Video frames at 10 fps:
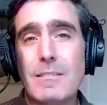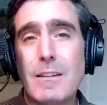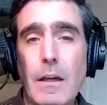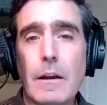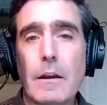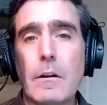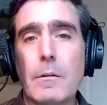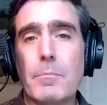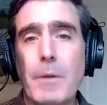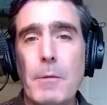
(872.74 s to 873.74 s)
a lot of
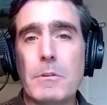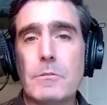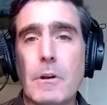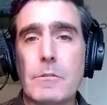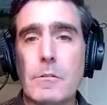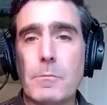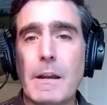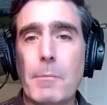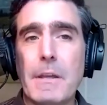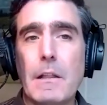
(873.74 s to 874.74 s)
current payment structures may
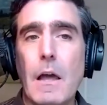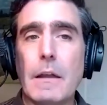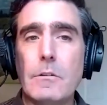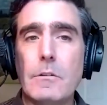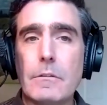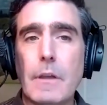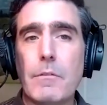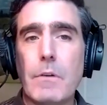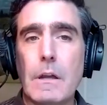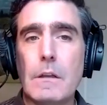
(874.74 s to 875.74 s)
not be aligned to
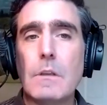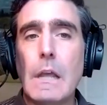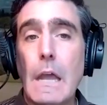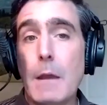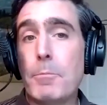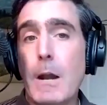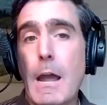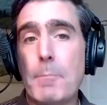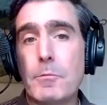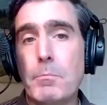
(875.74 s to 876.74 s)
incentivize, and
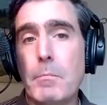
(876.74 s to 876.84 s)
perhaps,